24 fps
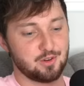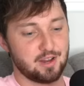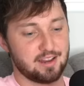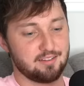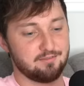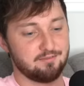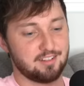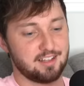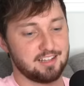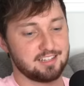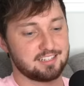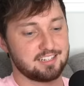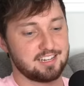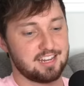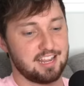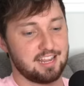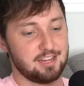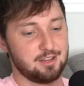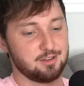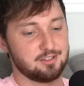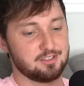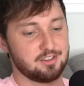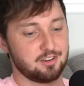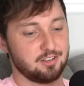dragonflies
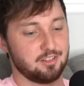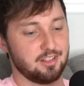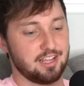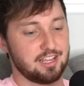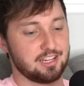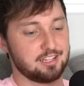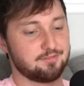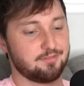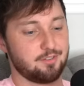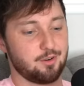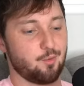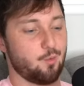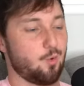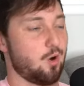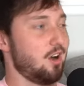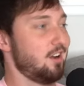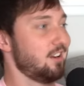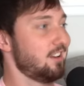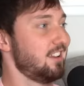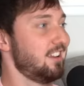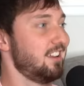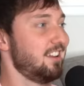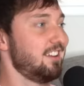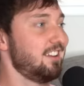can't use their legs for
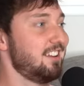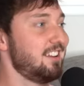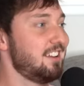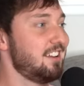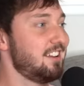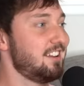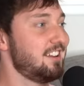walking?